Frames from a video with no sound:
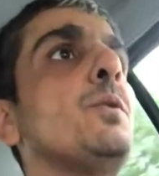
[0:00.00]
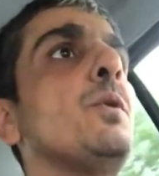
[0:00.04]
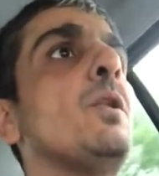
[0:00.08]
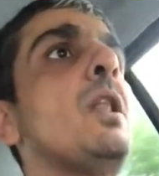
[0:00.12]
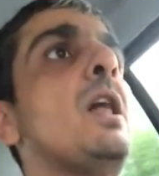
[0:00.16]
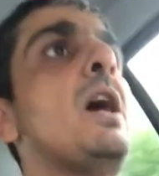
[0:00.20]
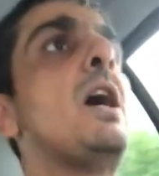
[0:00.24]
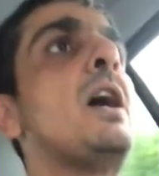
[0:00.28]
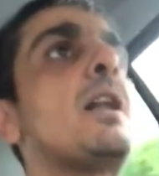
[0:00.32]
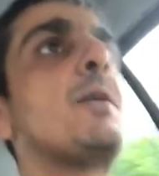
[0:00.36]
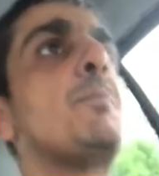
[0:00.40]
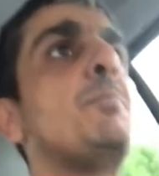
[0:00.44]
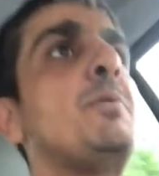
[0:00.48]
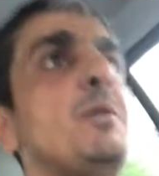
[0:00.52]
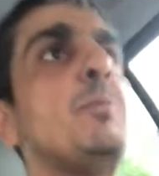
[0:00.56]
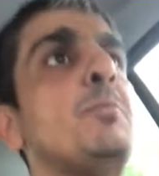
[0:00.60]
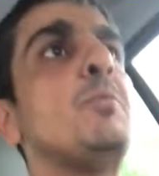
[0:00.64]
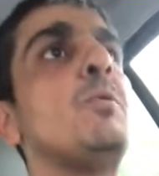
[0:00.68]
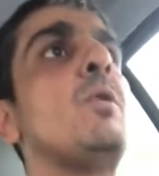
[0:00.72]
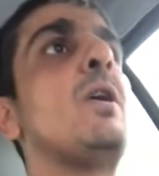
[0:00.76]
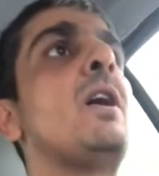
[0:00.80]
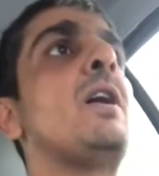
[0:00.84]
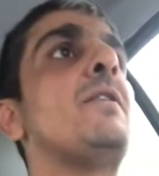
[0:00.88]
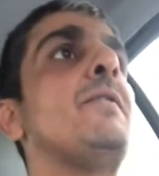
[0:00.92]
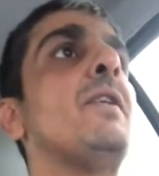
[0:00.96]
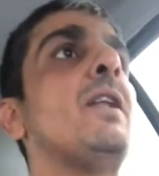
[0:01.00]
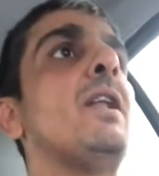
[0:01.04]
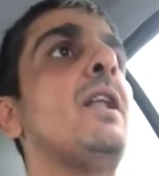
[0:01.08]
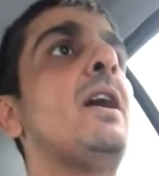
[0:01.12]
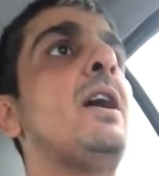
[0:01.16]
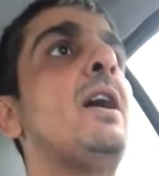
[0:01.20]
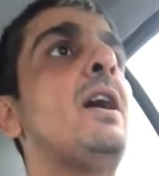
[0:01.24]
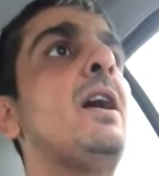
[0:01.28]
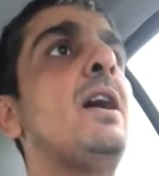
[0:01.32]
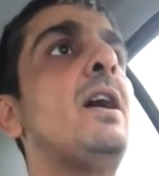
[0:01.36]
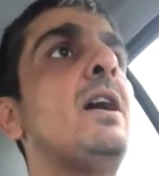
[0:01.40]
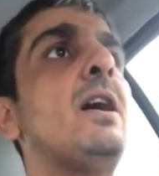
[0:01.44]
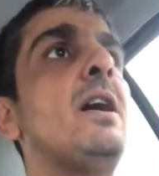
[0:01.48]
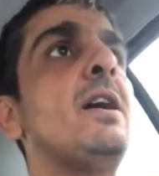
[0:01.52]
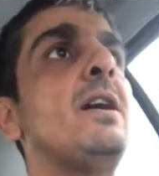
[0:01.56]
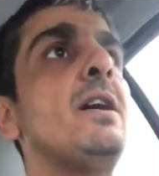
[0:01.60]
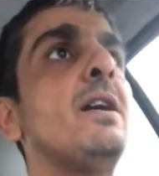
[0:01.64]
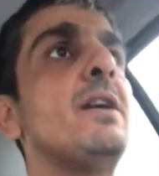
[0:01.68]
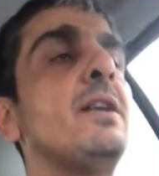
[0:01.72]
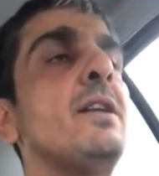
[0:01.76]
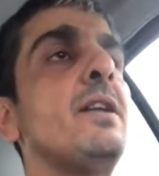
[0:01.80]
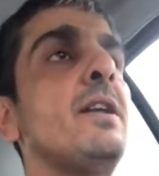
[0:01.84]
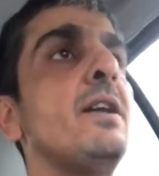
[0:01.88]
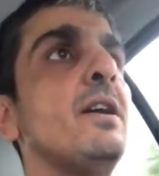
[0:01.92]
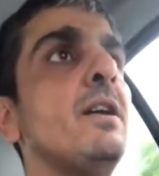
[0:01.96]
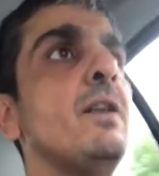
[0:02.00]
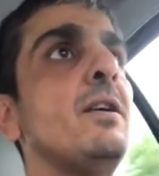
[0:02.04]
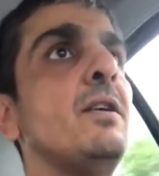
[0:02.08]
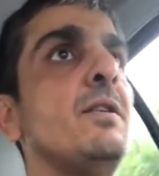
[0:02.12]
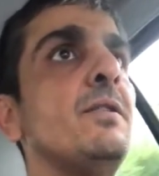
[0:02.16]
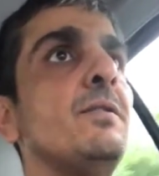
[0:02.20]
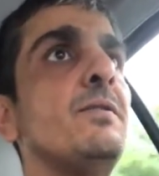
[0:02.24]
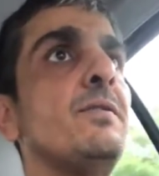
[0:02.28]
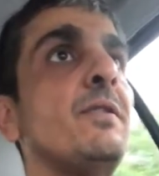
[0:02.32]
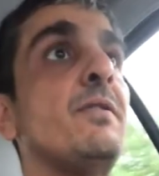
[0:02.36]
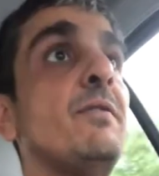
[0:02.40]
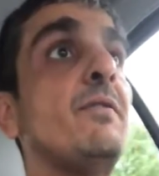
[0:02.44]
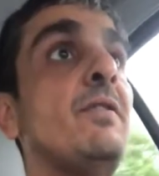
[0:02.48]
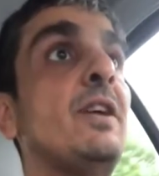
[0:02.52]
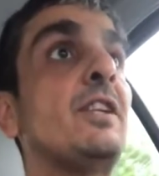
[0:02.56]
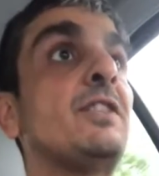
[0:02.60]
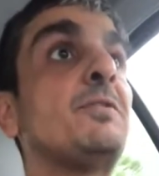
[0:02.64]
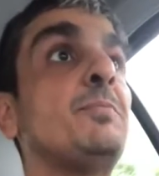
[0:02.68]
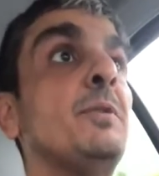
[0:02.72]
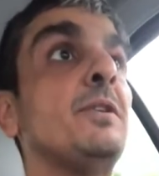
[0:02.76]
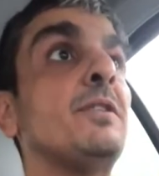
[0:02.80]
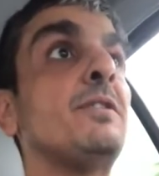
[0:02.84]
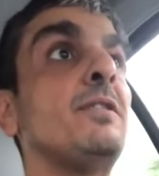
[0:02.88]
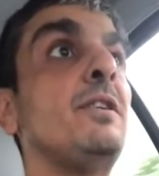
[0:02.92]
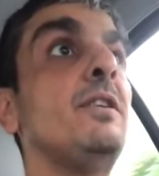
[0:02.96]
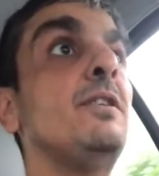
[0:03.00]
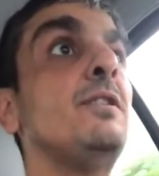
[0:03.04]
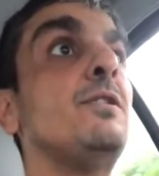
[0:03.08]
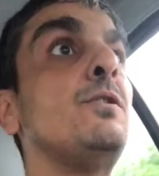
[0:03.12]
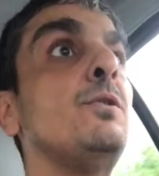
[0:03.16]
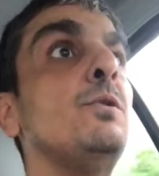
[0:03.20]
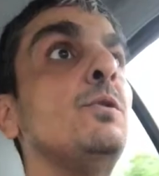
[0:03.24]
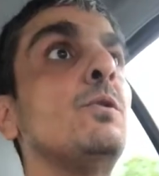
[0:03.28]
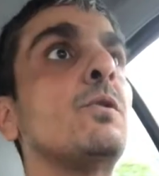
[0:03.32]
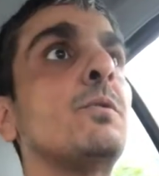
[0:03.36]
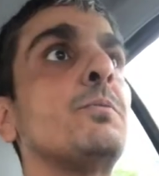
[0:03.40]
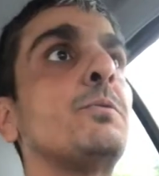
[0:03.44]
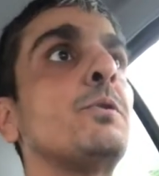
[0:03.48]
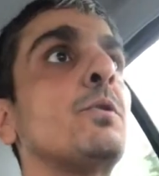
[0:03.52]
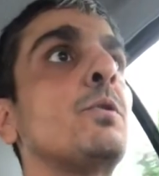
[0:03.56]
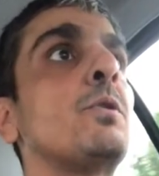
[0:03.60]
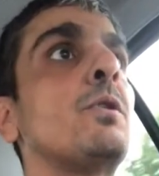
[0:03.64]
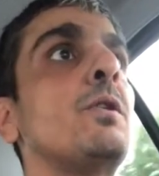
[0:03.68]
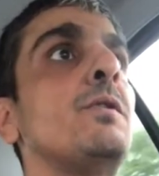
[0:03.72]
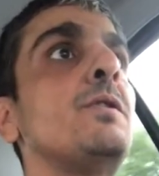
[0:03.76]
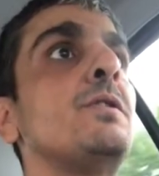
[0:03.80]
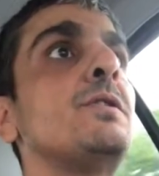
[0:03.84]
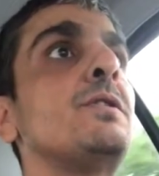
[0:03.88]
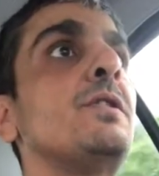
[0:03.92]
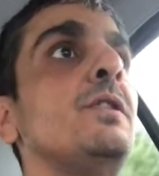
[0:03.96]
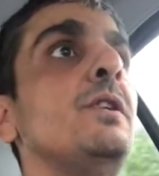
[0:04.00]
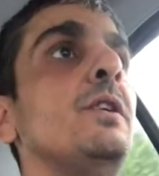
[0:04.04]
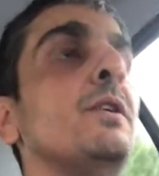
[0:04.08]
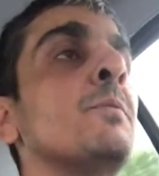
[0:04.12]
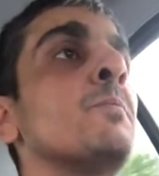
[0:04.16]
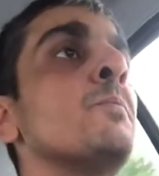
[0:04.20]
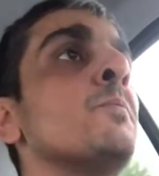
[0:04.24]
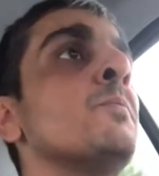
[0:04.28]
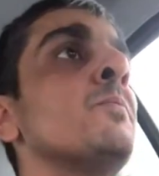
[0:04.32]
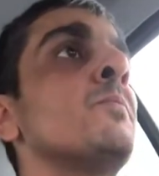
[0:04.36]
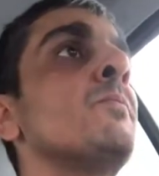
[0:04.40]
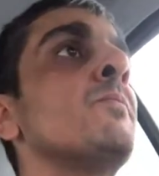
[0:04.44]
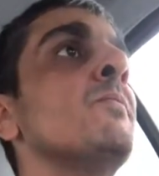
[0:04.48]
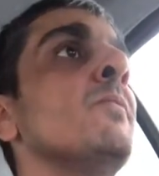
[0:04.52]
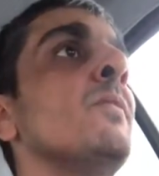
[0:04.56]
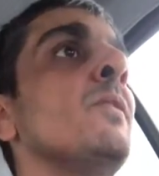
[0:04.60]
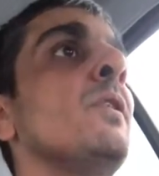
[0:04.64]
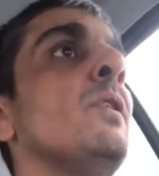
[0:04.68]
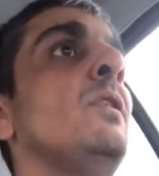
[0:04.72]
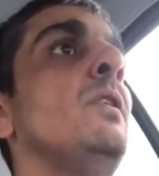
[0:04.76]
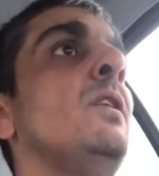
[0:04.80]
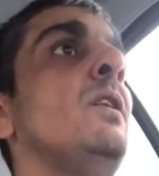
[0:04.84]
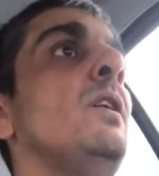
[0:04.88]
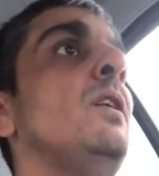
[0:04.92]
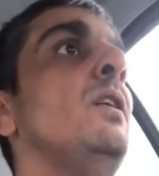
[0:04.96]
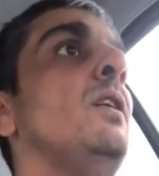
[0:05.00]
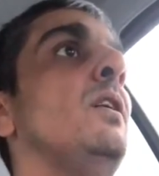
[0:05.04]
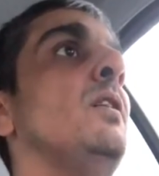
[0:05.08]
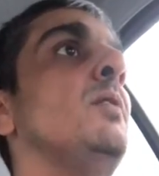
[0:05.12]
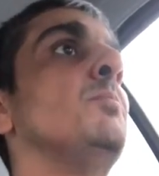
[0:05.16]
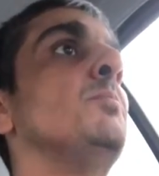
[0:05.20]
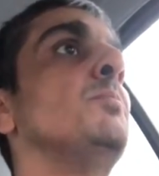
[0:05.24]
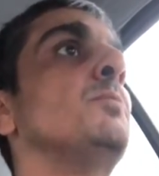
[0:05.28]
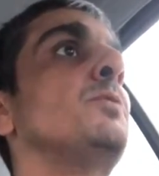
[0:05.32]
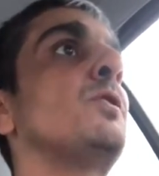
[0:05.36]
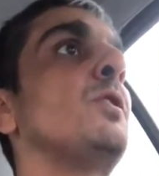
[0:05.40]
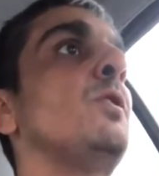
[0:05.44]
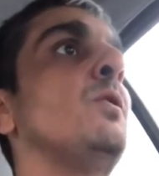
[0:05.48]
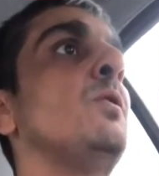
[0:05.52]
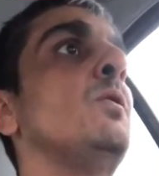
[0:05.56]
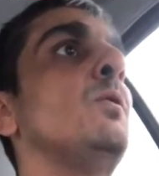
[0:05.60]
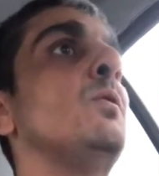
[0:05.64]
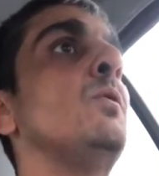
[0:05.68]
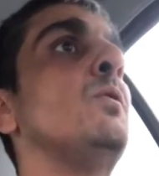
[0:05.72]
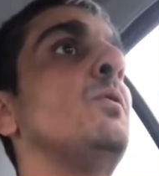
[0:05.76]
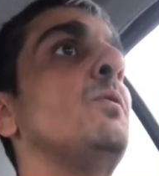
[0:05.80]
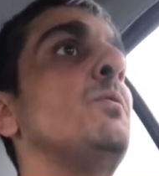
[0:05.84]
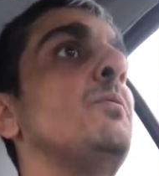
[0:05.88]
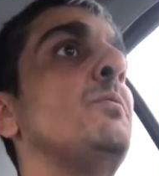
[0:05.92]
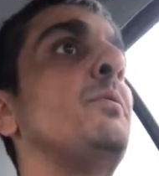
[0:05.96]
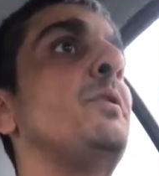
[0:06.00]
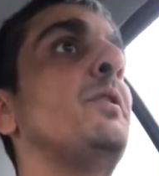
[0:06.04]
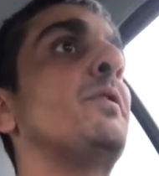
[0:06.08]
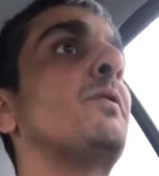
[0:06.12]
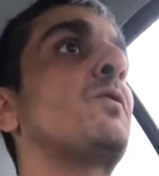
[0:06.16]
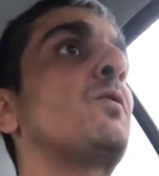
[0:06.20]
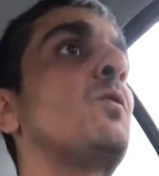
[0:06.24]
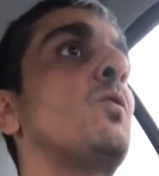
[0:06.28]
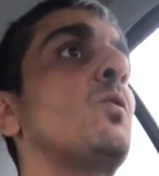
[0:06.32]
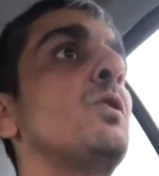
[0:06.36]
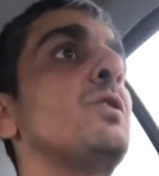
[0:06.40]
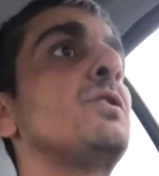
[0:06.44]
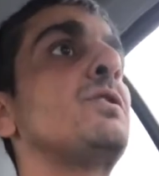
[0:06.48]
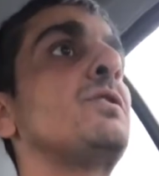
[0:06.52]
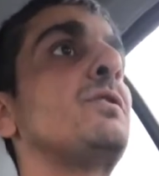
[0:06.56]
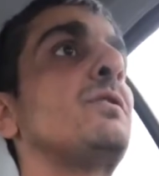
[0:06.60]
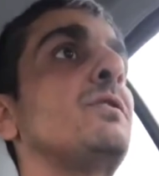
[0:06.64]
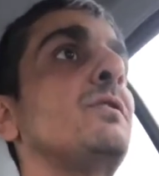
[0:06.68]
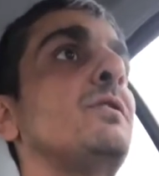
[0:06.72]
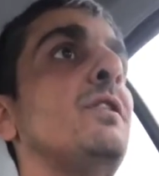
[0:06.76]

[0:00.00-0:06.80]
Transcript: A lot of people have a lot of investments into cryptocurrency. So of course,